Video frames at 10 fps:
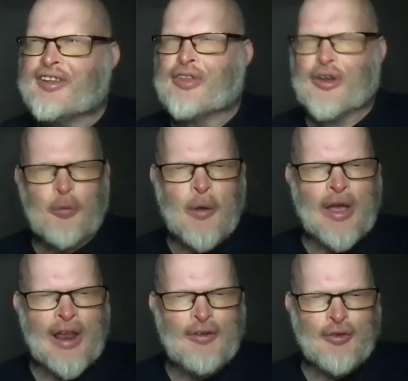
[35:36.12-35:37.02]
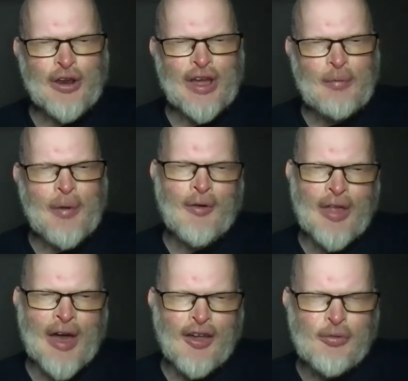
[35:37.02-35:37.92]
something really funny about
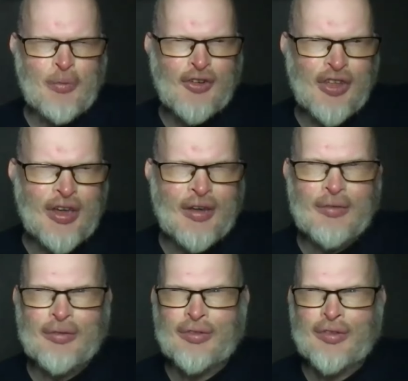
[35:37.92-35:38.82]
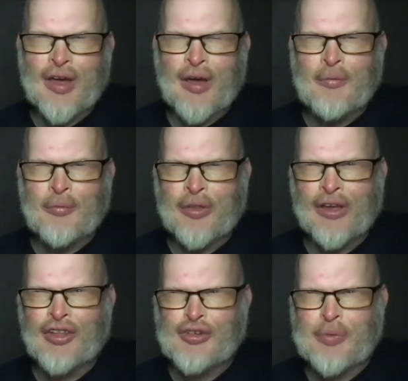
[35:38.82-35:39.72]
that, especially um, with
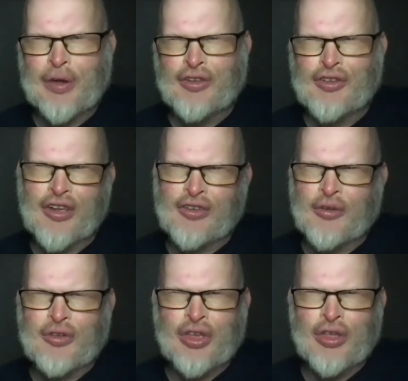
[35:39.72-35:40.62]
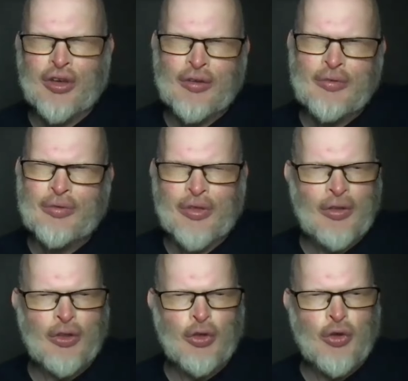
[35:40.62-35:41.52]
English speakers, because that's obviously the,
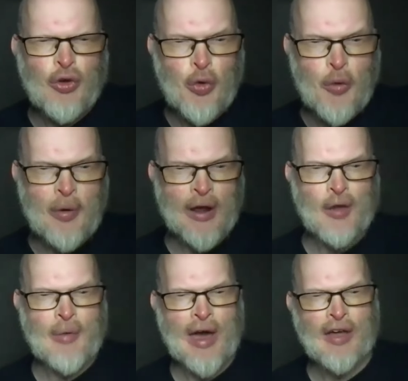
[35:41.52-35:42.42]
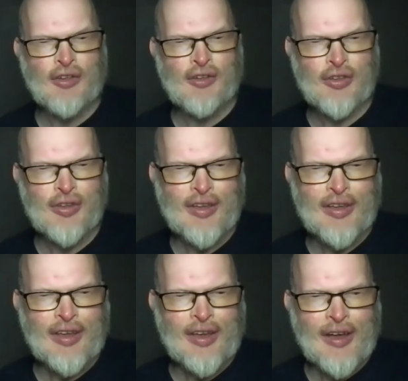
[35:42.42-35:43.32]
the, the group I know best
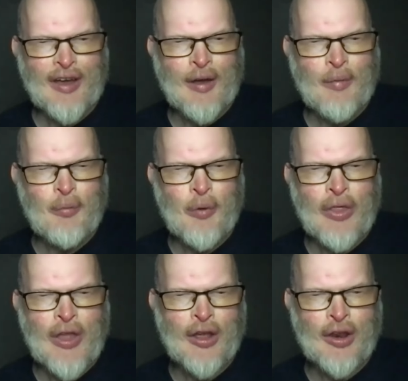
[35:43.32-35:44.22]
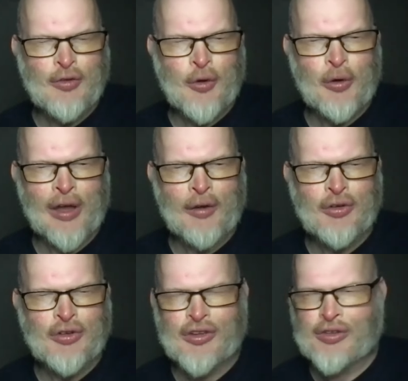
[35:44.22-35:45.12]
um, when they're learning foreign
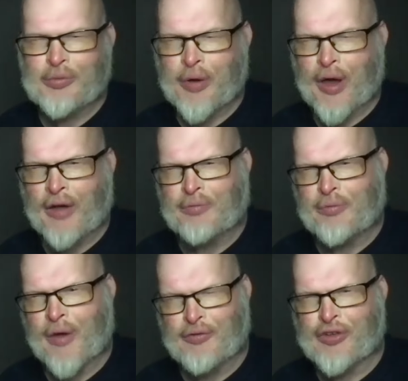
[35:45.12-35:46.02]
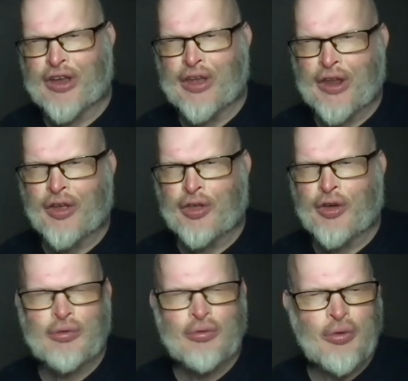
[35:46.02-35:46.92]
languages, but I, I've seen it in
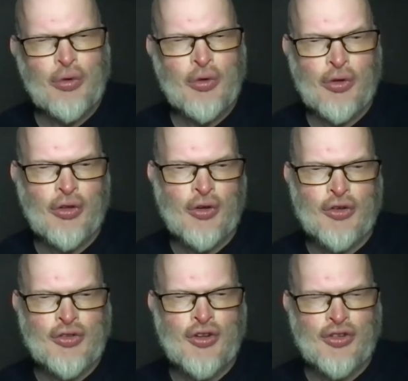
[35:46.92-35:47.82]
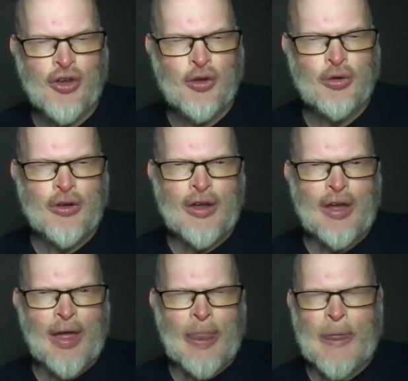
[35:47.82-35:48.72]
other countries too.
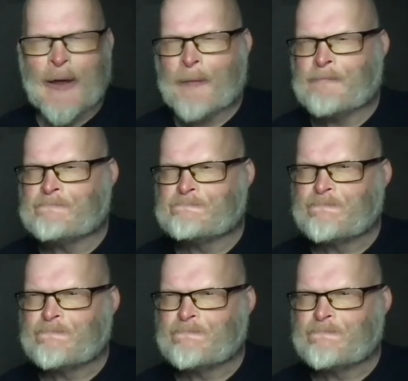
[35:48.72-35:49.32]
Um,